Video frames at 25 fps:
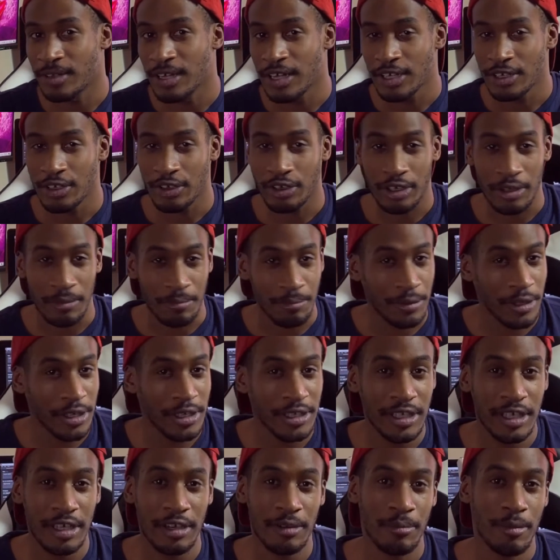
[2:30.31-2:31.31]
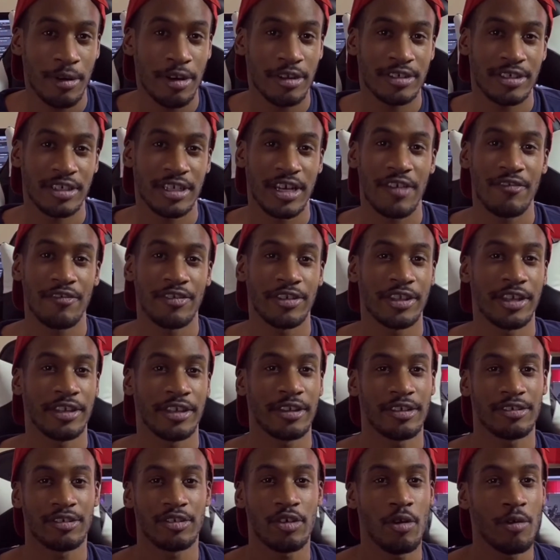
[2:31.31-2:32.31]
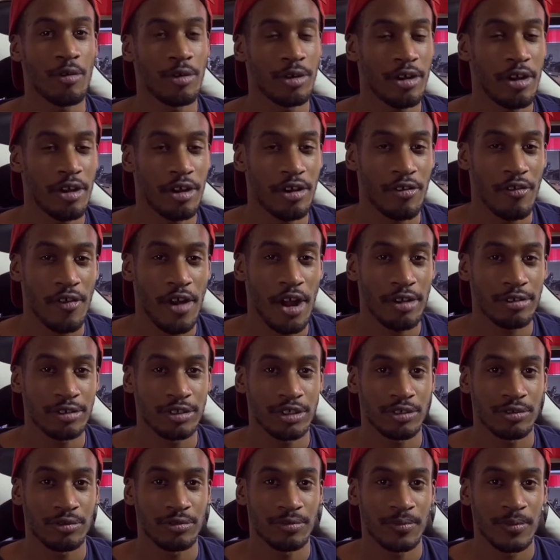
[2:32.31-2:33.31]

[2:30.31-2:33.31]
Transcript: you're completely immersed in everything that's going on around you.